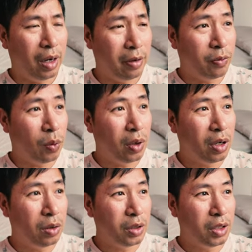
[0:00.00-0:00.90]
I have
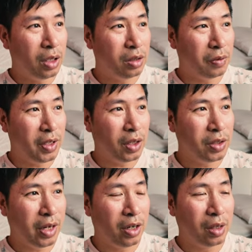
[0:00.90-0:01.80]
400 shares of
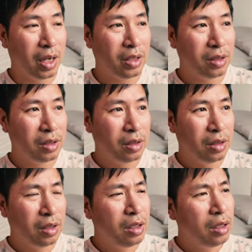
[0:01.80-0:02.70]
Delta Airlines.
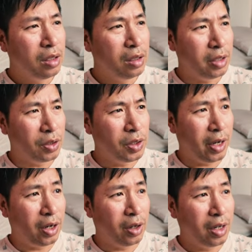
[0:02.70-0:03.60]
Delta
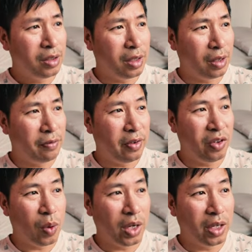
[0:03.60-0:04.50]
Airlines is at
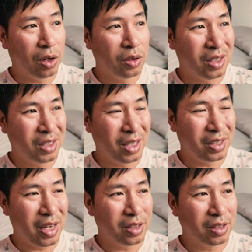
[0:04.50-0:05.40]

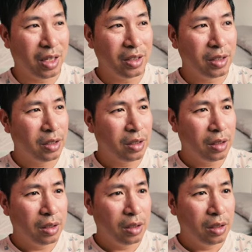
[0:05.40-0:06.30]
$51.68.
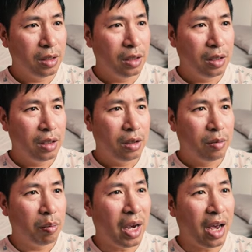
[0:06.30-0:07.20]

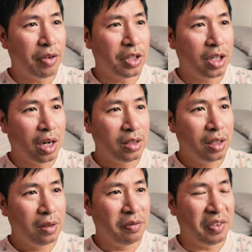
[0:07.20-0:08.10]
My average
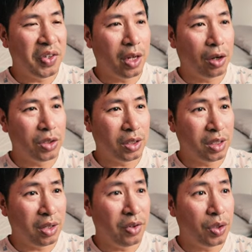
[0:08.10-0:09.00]
cost,
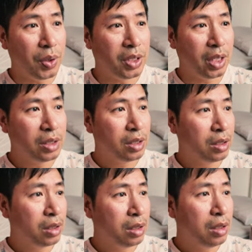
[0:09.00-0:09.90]

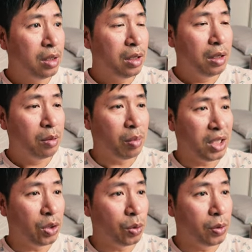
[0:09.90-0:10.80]
$50.73.
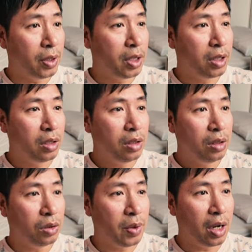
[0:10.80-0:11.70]
My total return,
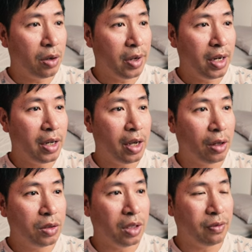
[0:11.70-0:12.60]

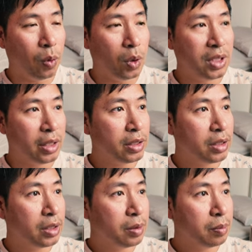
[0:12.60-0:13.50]

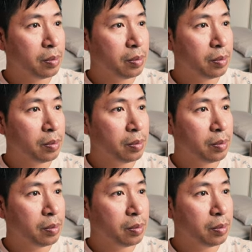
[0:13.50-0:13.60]
$380.04.